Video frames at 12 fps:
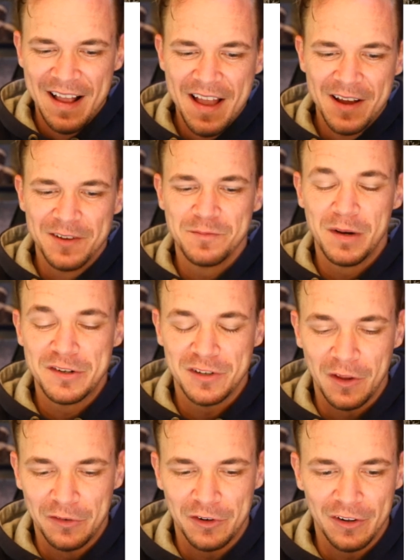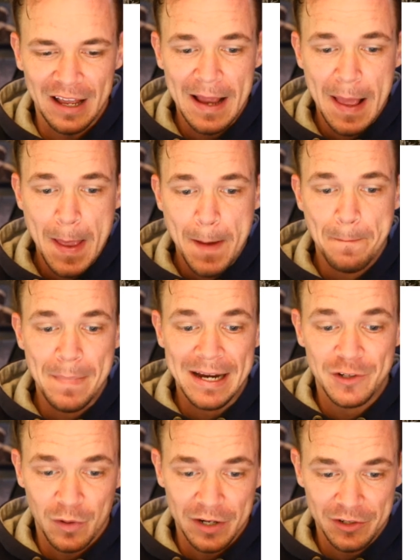It was much closer to like May
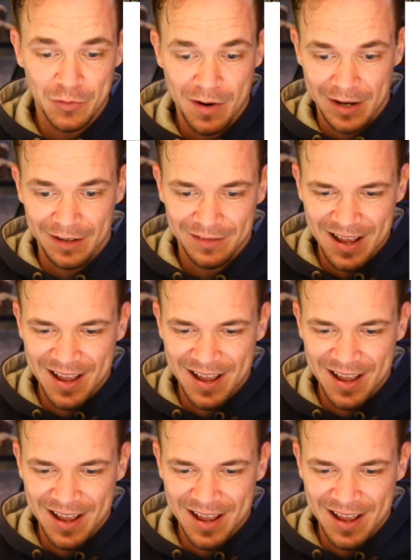2020.